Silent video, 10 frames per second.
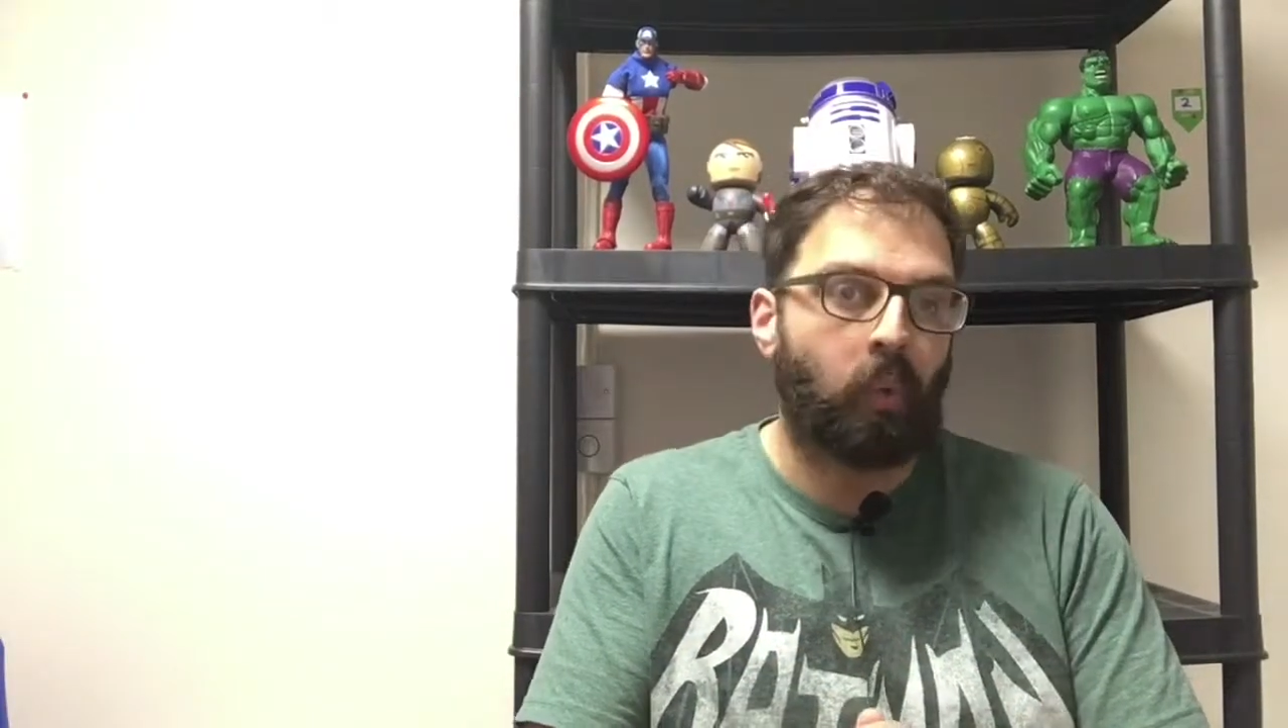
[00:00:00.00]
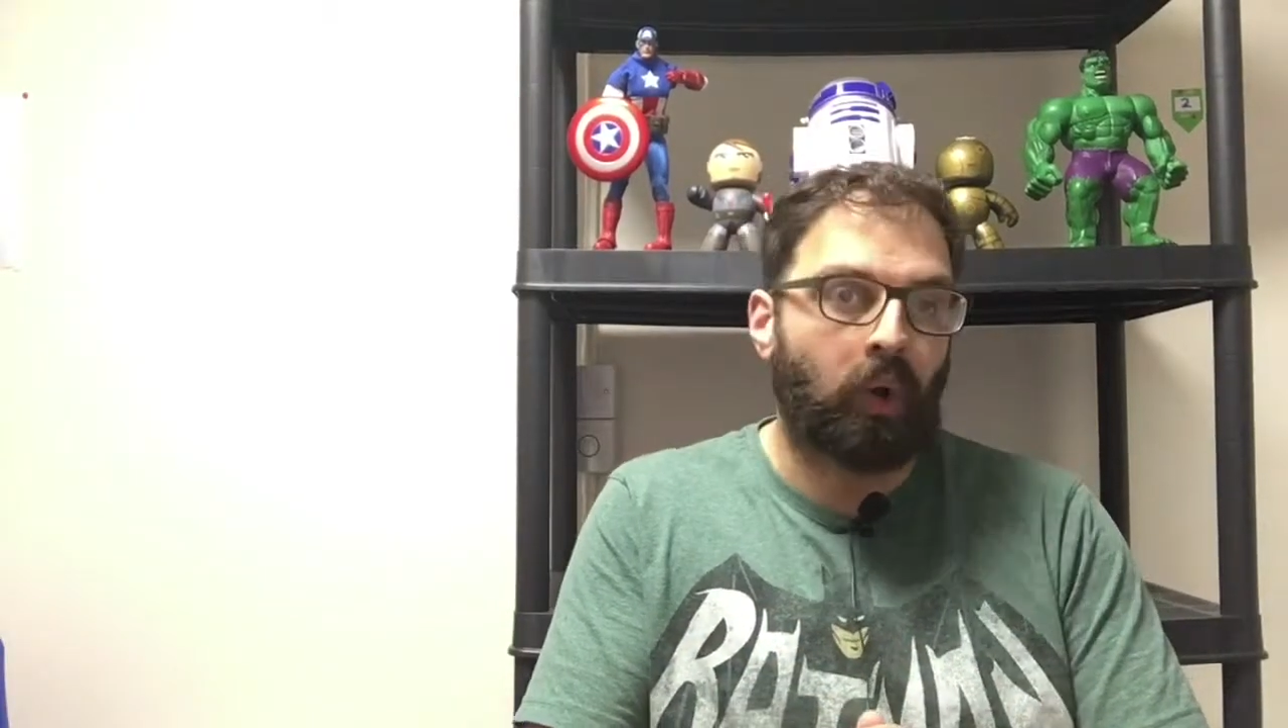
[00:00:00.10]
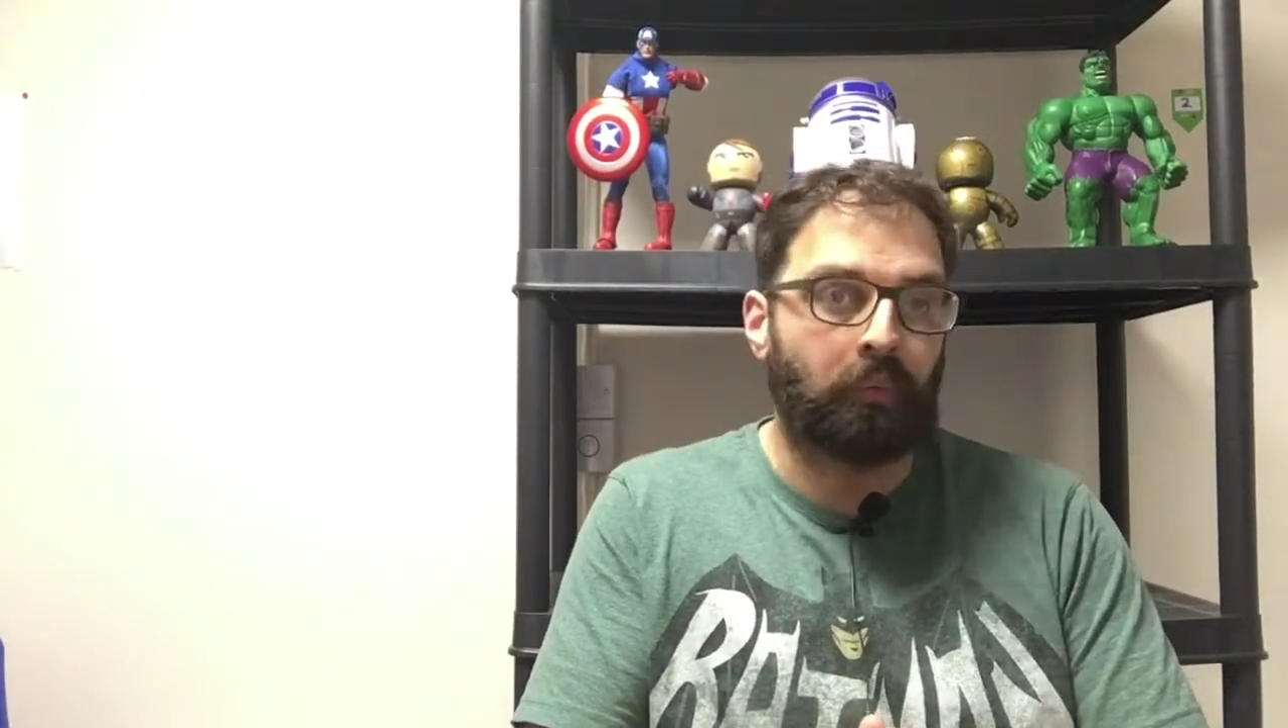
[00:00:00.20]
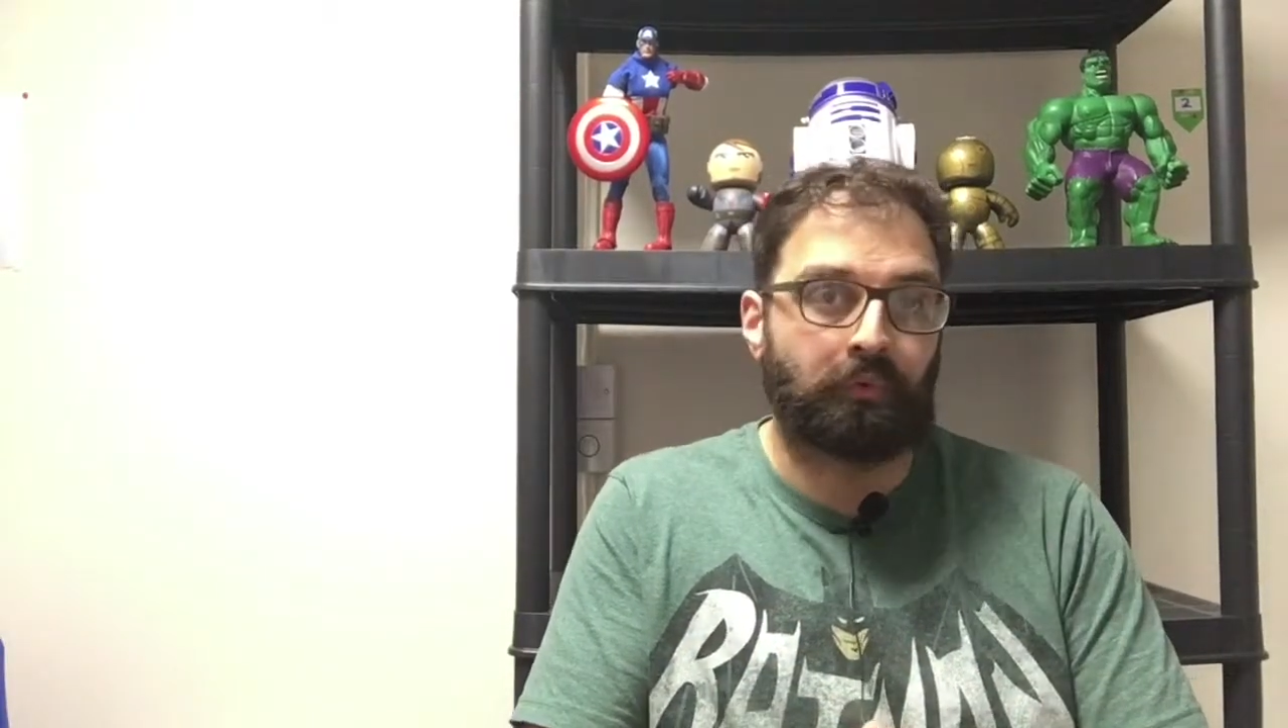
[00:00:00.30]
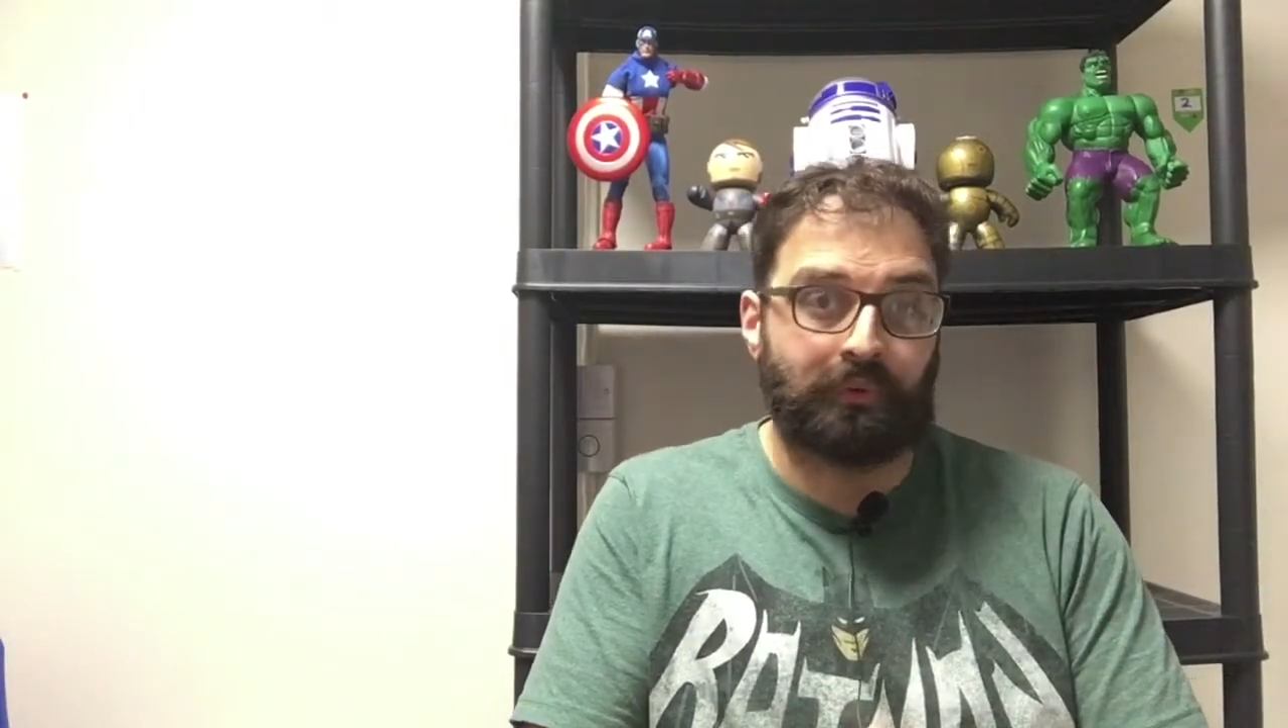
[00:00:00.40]

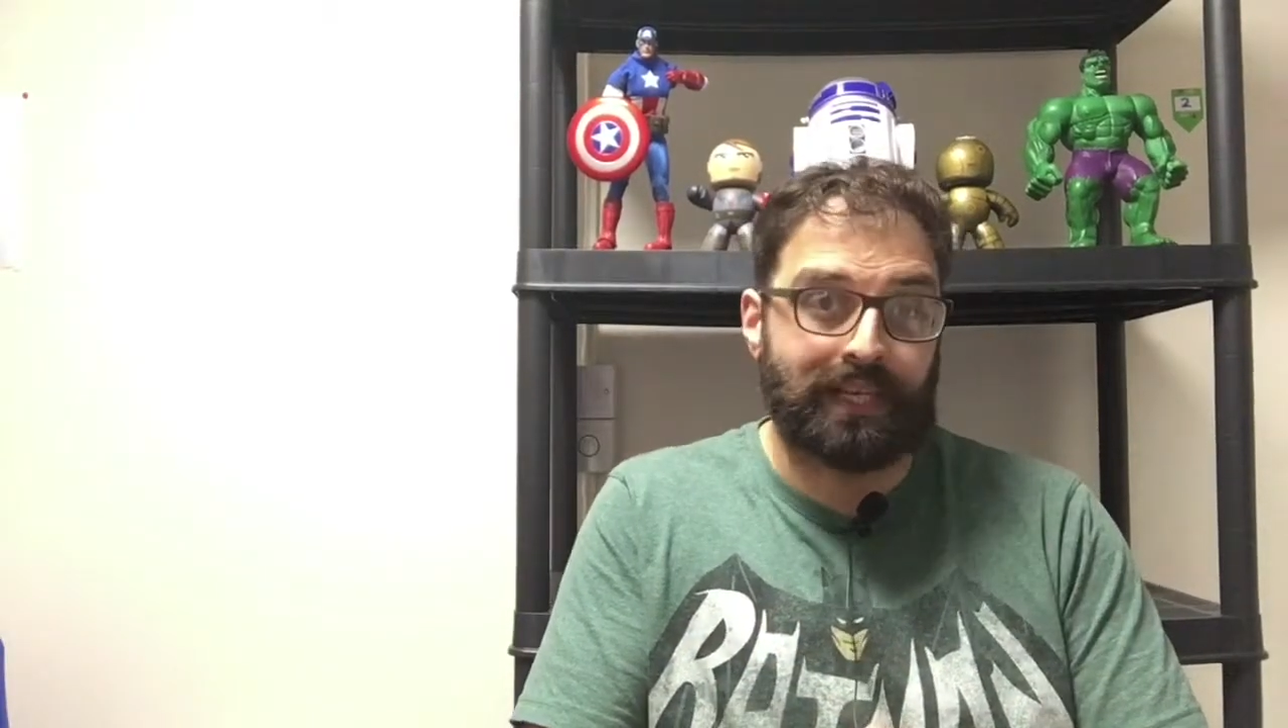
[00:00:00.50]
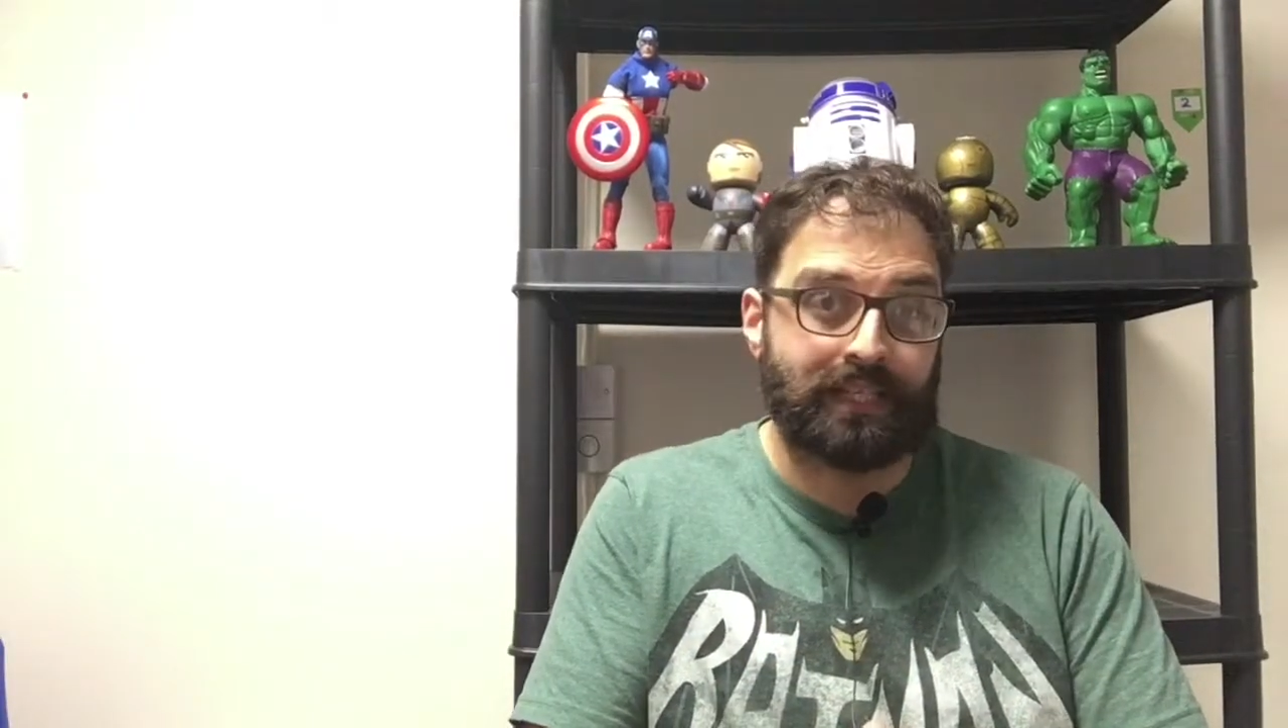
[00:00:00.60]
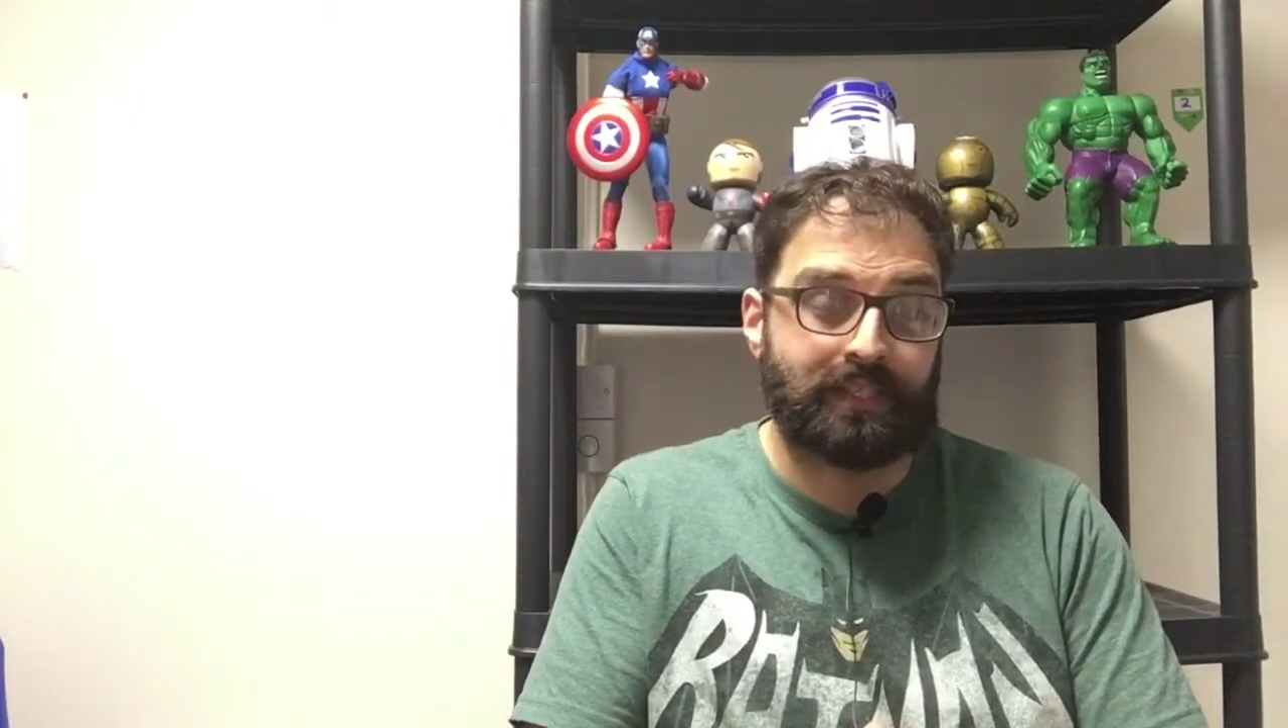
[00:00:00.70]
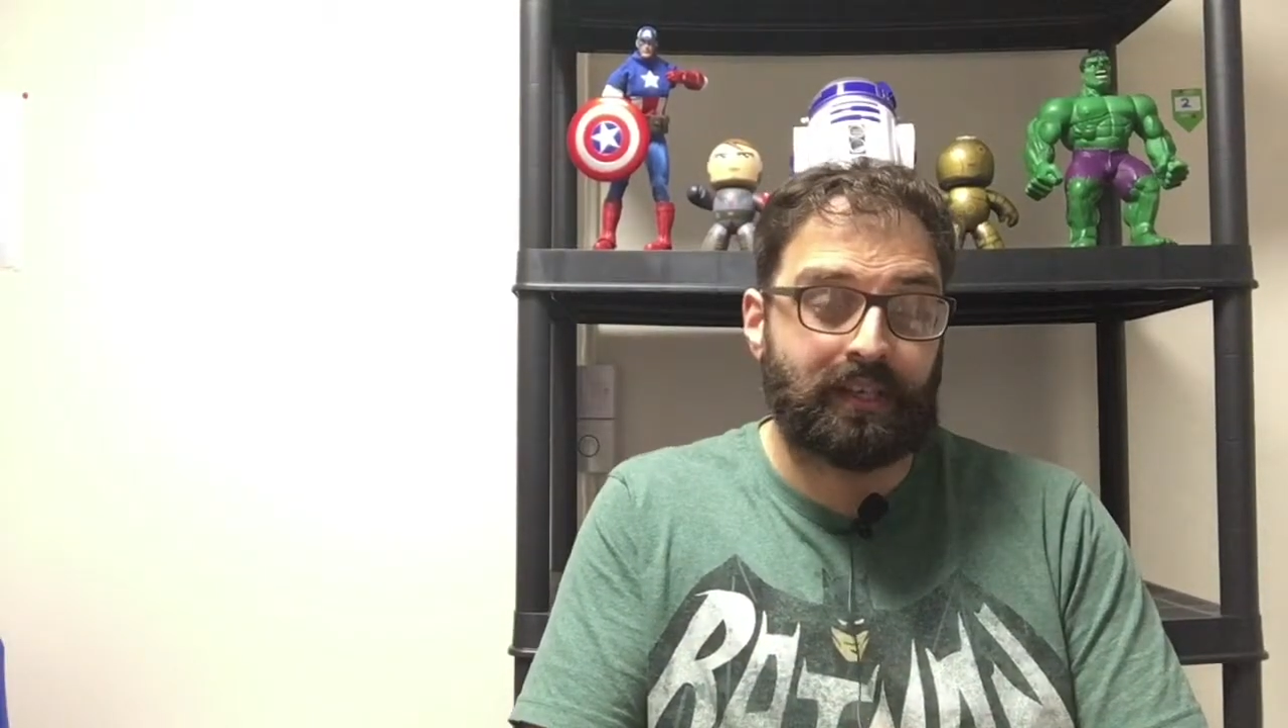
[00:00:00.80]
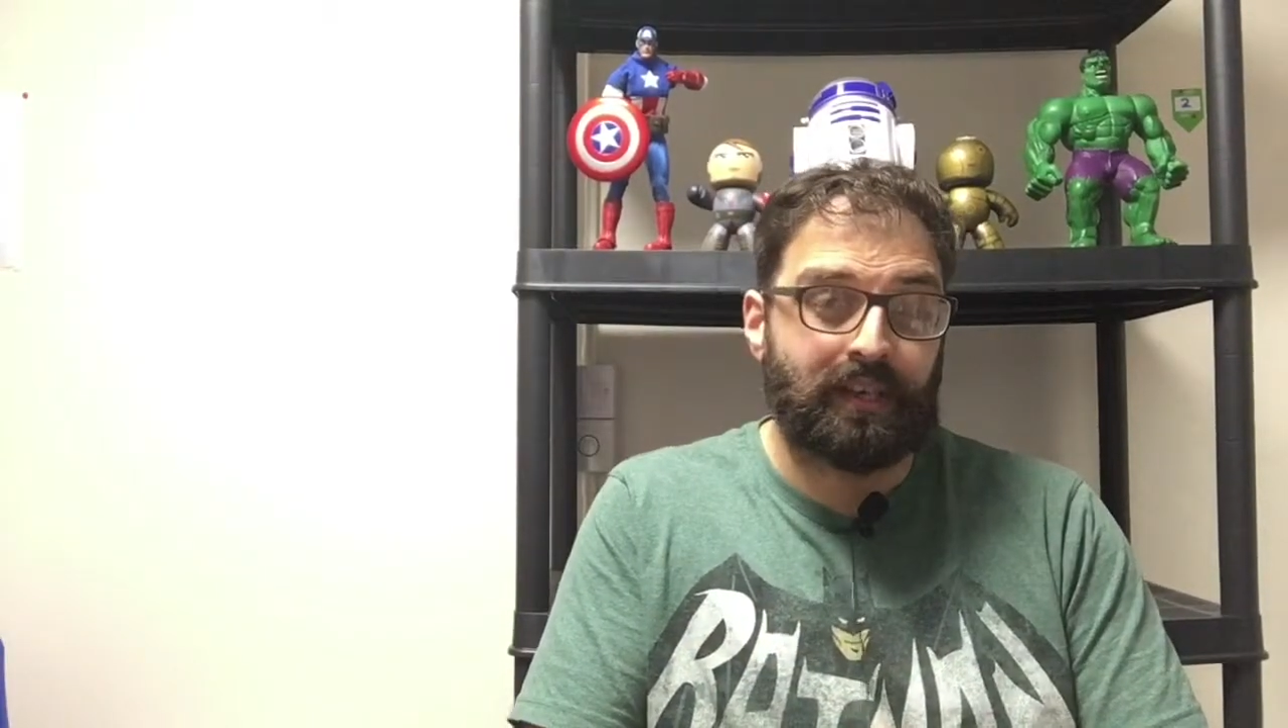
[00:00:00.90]
1 was
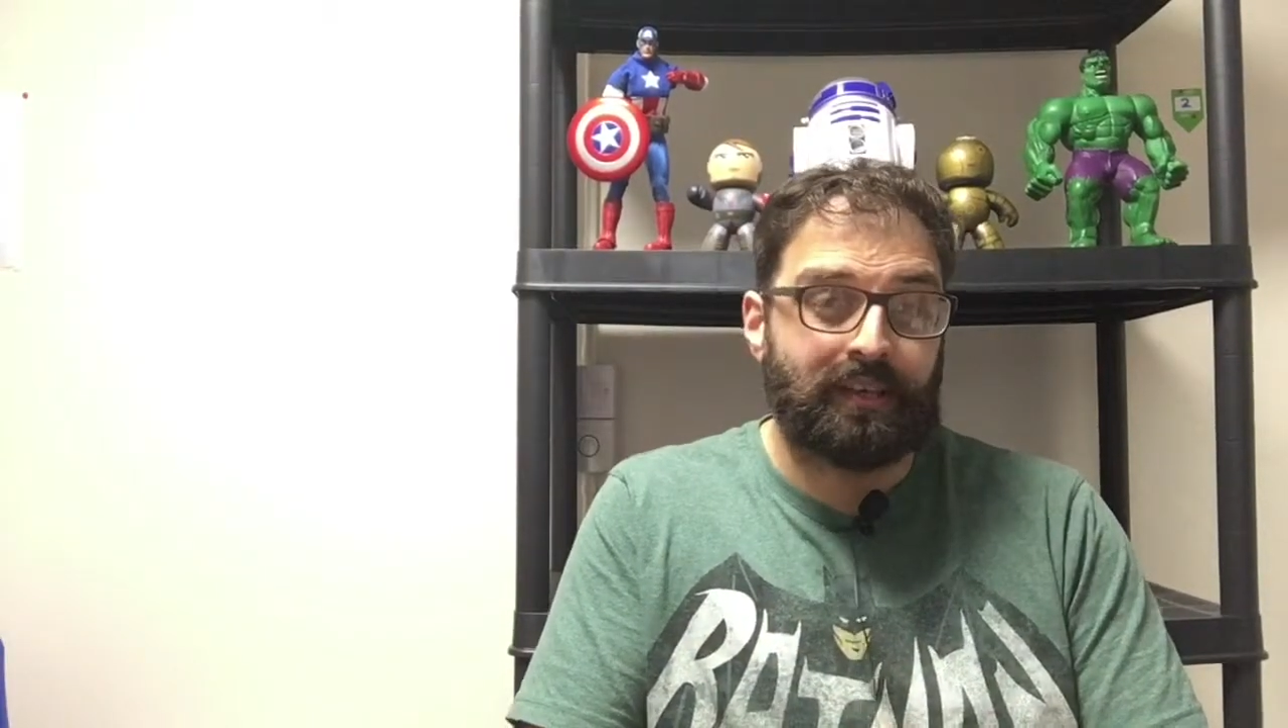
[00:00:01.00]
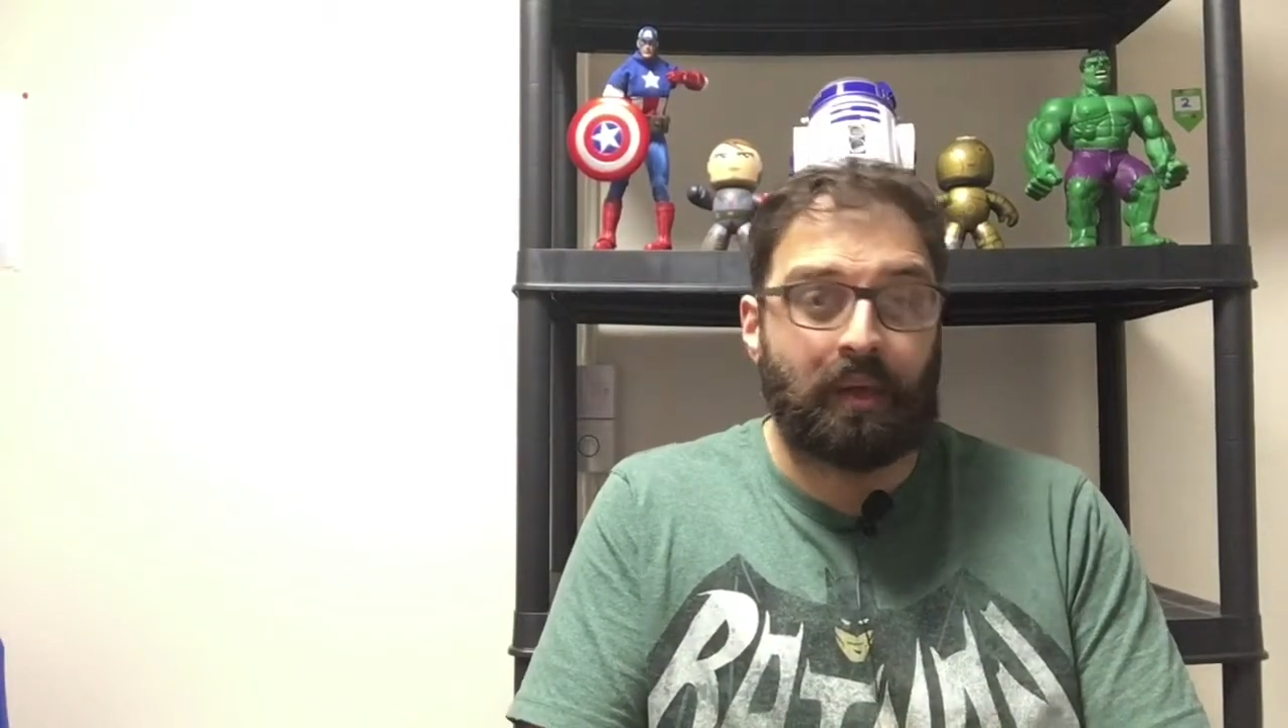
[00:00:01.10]
released.